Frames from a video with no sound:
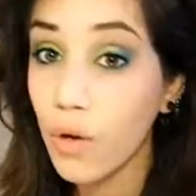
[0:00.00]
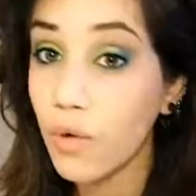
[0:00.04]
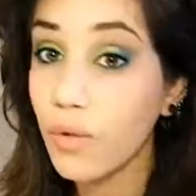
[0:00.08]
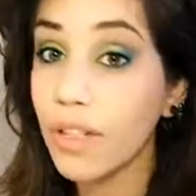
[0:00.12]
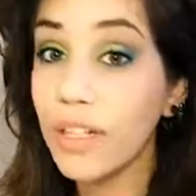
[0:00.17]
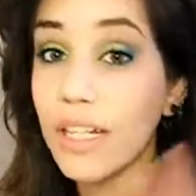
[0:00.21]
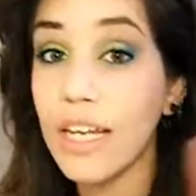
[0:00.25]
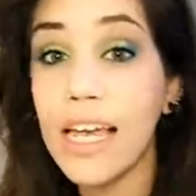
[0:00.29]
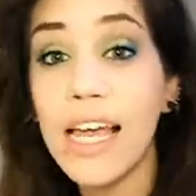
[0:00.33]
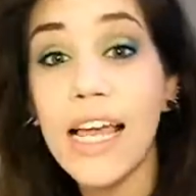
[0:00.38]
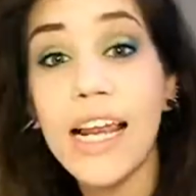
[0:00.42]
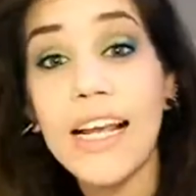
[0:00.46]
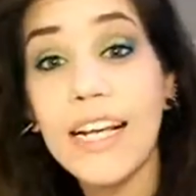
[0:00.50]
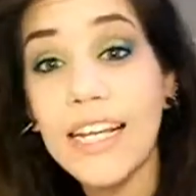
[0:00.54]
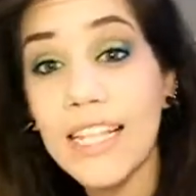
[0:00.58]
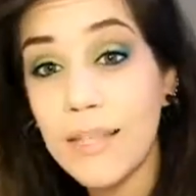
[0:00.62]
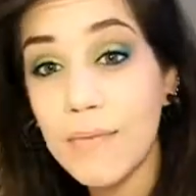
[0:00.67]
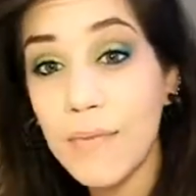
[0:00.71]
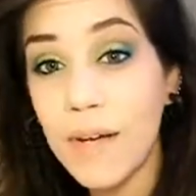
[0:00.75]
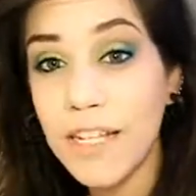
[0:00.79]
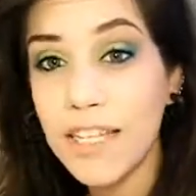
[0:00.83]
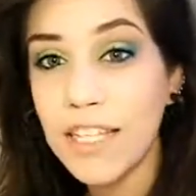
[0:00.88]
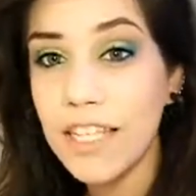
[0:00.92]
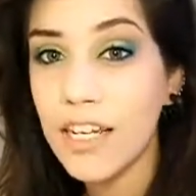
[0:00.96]
really
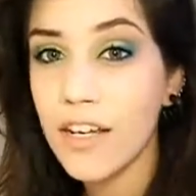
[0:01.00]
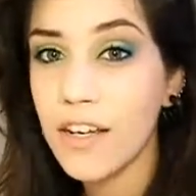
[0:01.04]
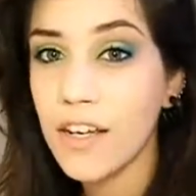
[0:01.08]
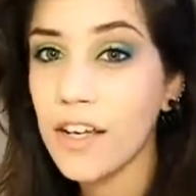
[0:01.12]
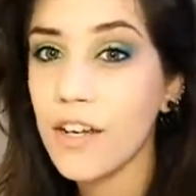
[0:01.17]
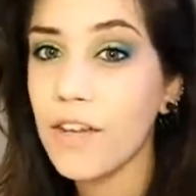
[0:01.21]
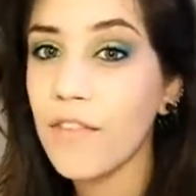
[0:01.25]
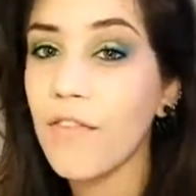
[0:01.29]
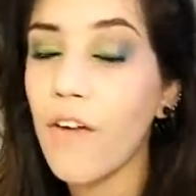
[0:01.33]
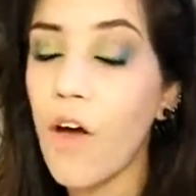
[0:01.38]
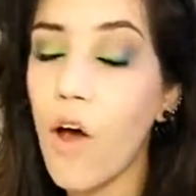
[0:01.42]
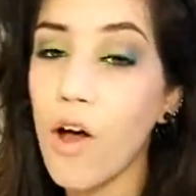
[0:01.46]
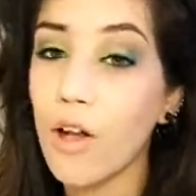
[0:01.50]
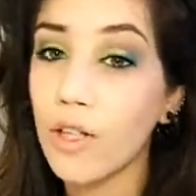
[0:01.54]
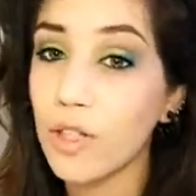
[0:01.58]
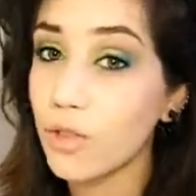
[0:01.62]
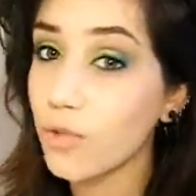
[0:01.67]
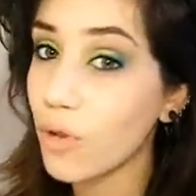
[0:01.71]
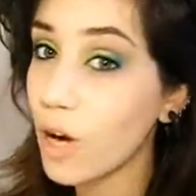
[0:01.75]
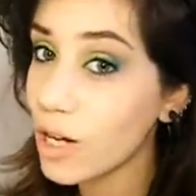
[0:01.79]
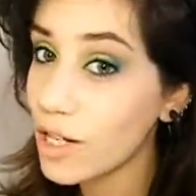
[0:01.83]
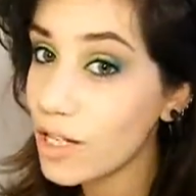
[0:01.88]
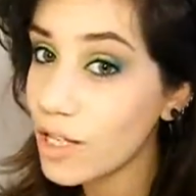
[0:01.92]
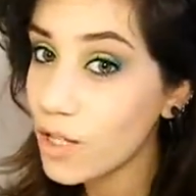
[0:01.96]
inexpensive, all
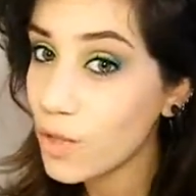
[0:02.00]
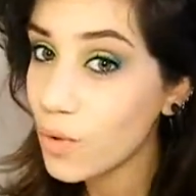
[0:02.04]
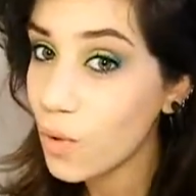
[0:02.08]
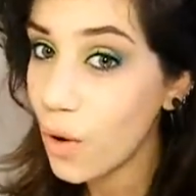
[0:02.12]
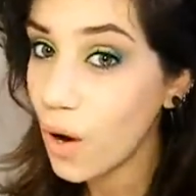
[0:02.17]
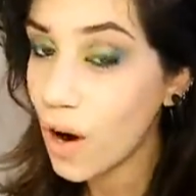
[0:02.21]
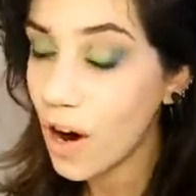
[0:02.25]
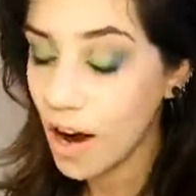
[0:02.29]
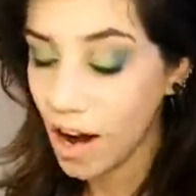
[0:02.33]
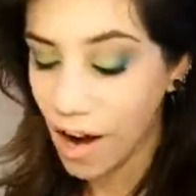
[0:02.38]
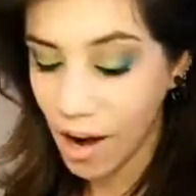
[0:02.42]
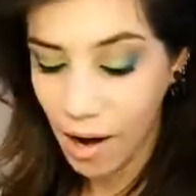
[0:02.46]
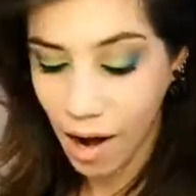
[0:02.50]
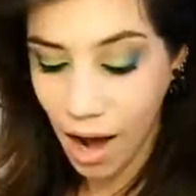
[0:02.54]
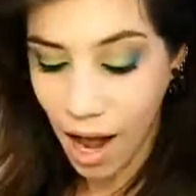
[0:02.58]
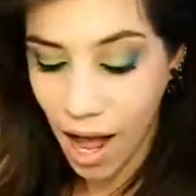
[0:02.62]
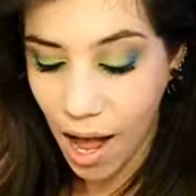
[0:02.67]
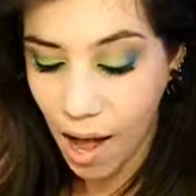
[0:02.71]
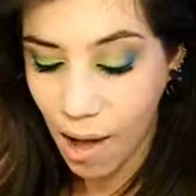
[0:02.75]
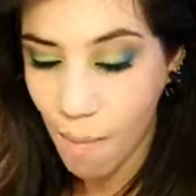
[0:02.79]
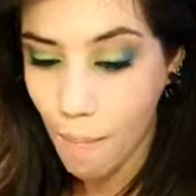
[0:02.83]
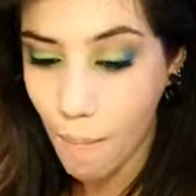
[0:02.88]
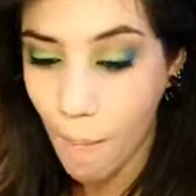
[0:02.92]
drugstore